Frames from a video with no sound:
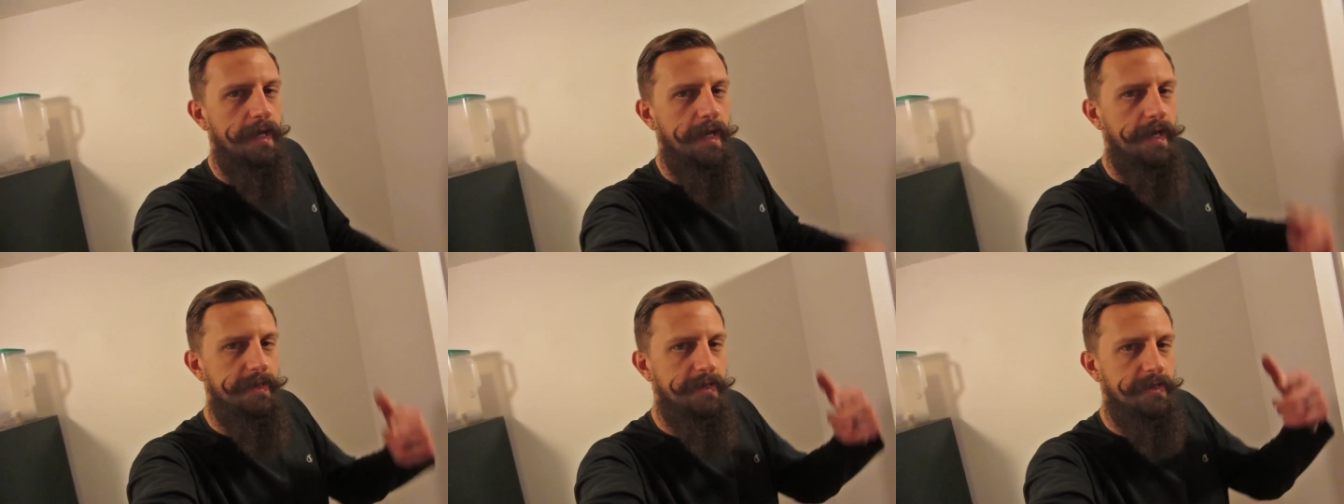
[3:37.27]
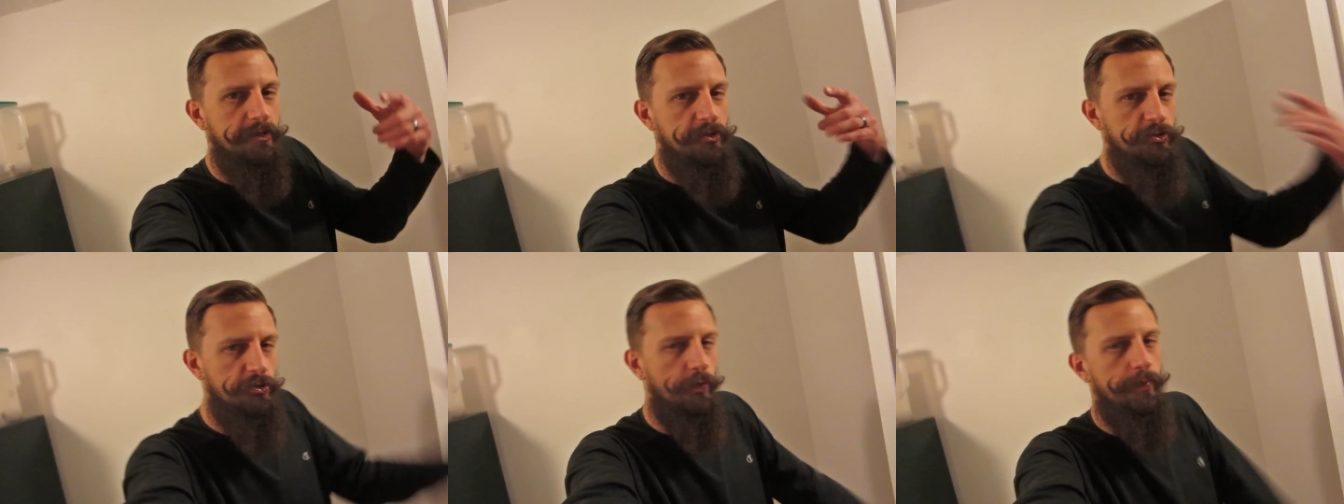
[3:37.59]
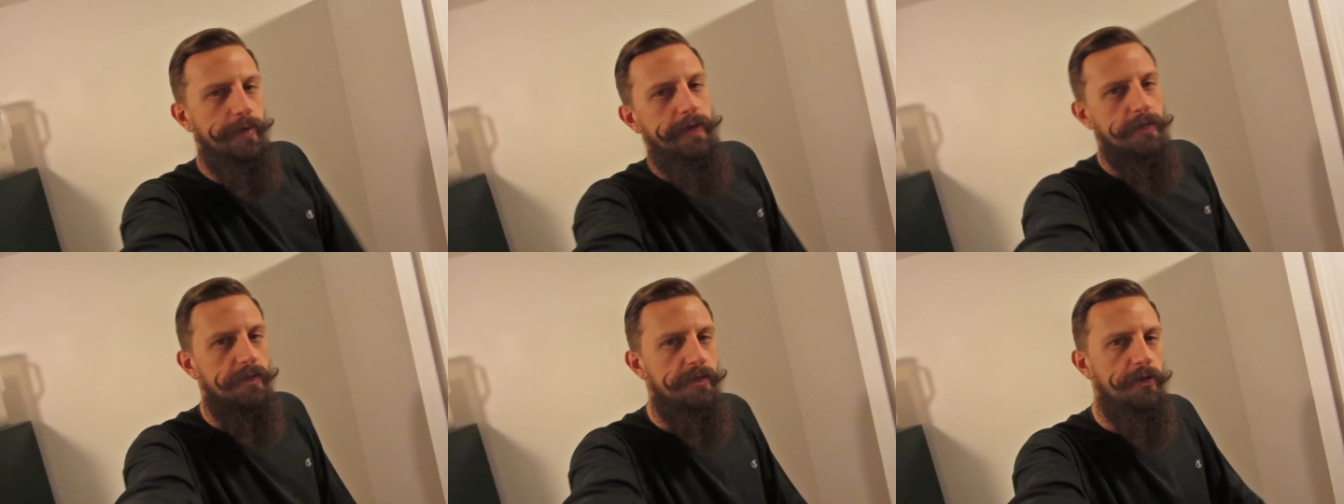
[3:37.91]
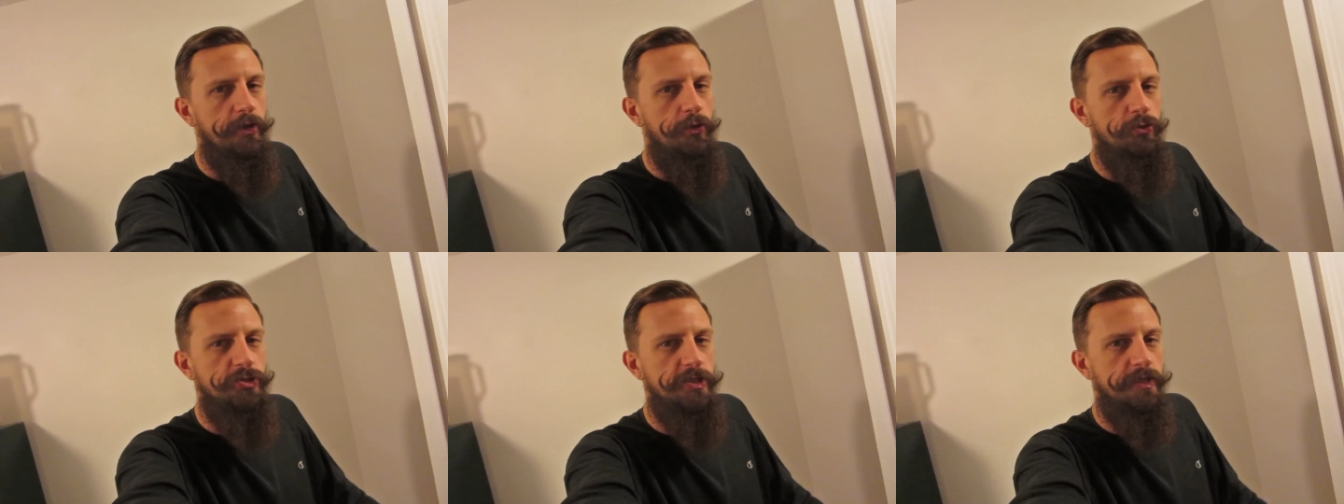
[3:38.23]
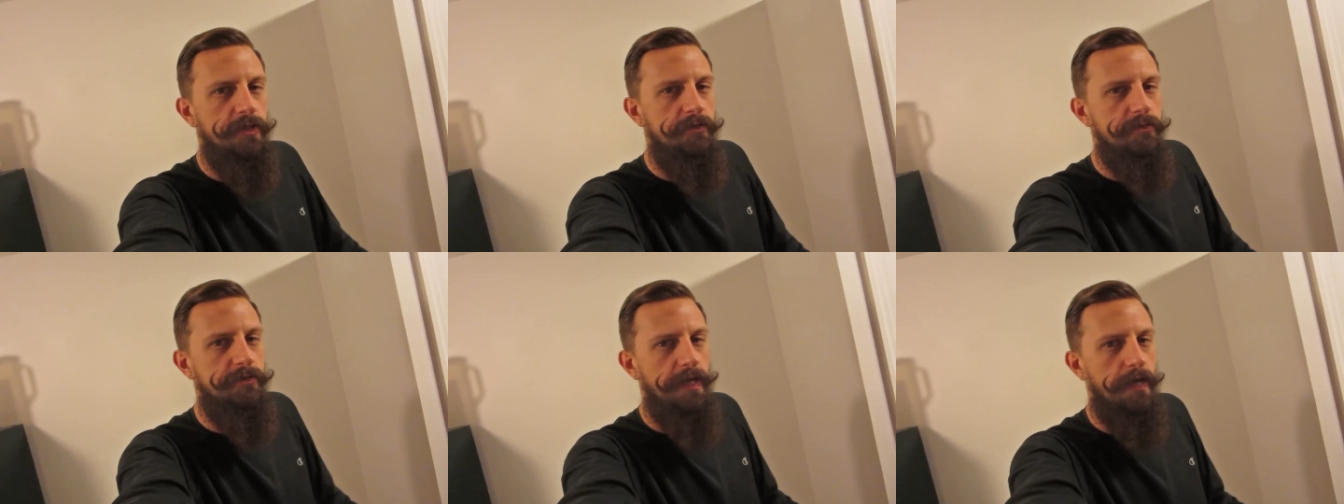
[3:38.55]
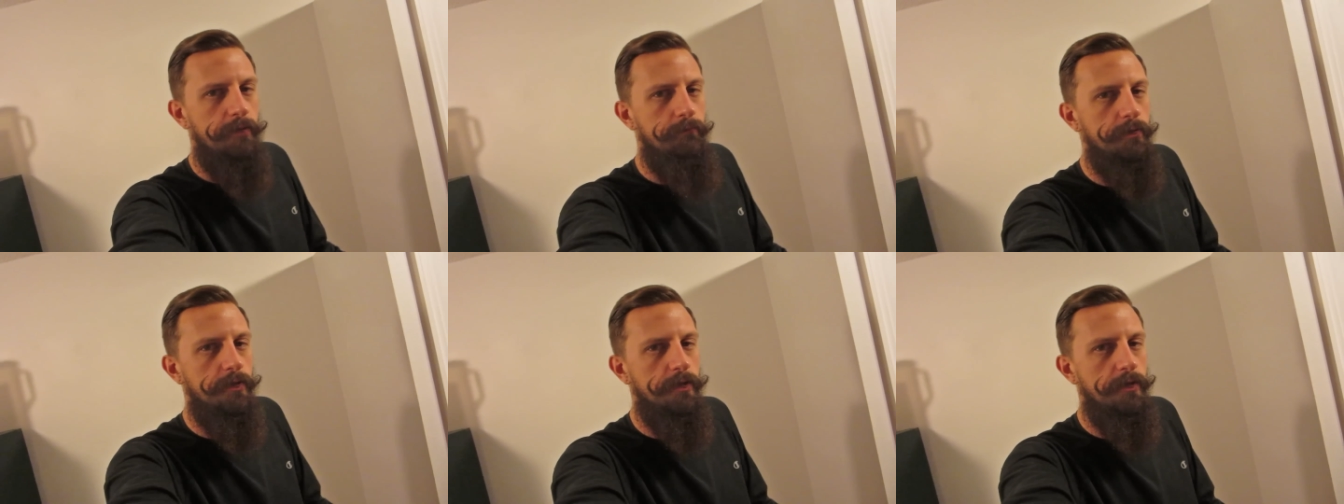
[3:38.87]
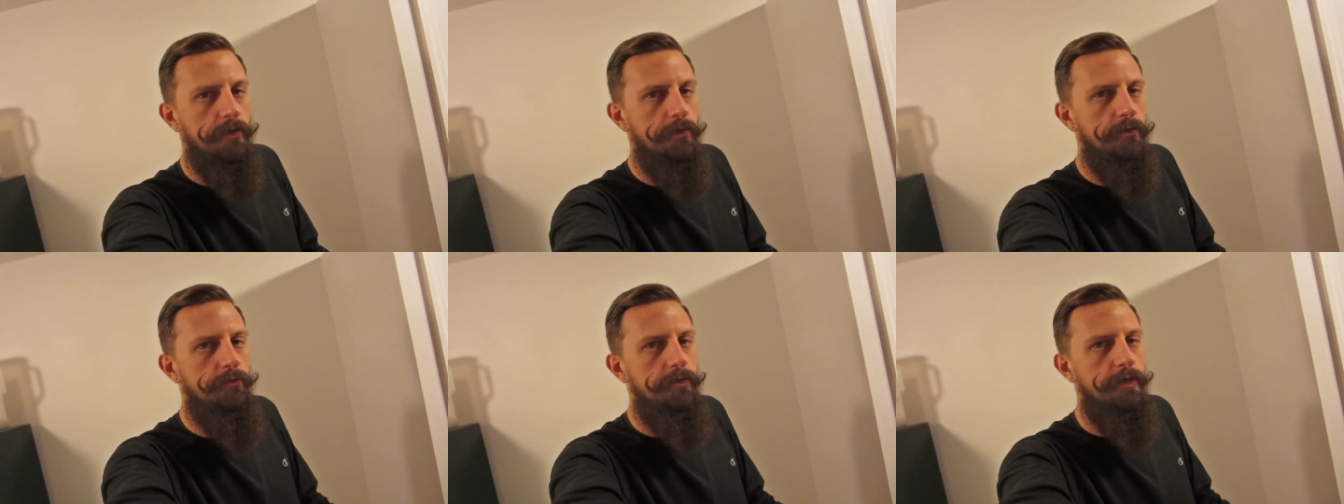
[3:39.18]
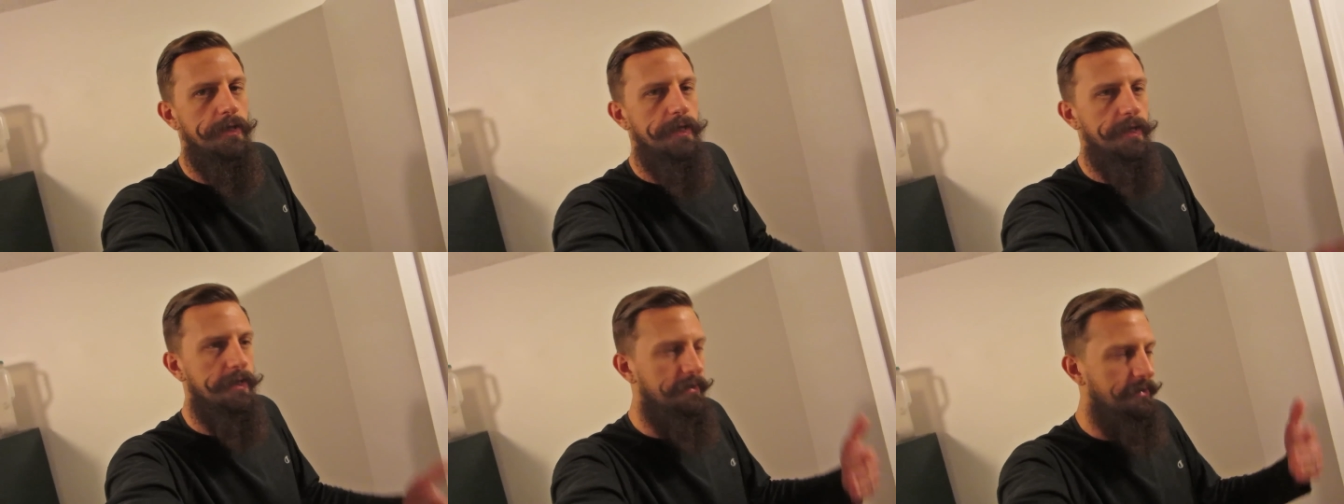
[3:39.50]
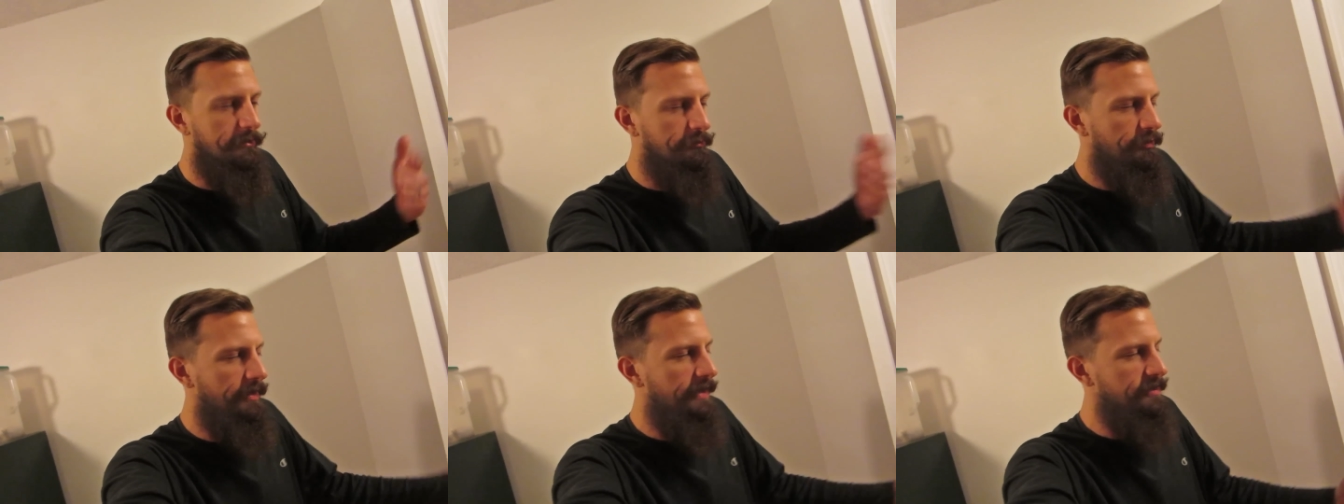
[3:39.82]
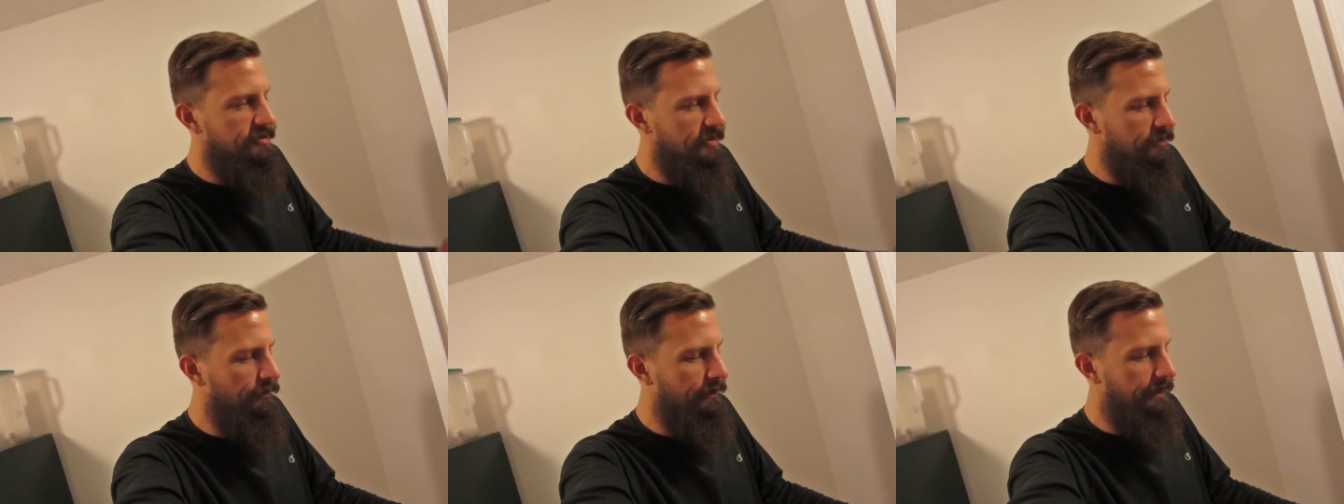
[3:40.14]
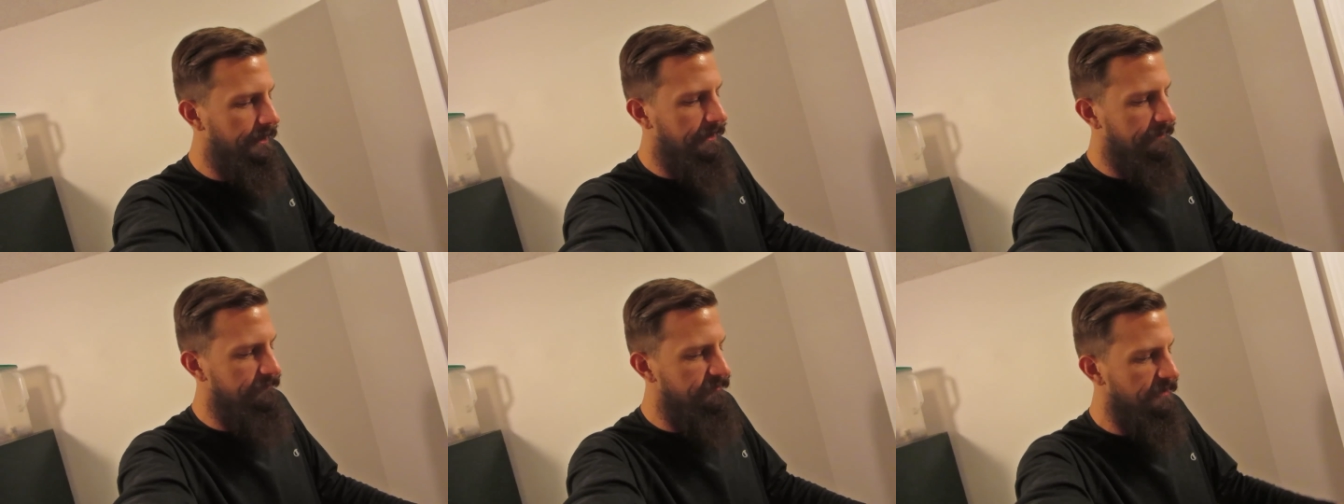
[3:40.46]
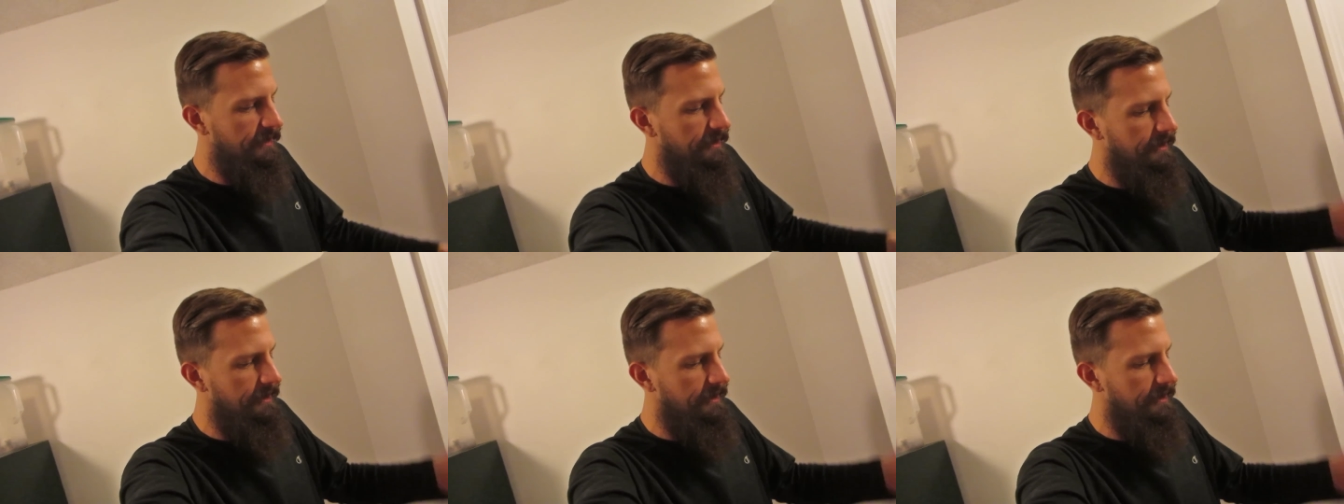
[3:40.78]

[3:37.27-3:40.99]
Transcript: and then going into the ocean down below into the crashing waves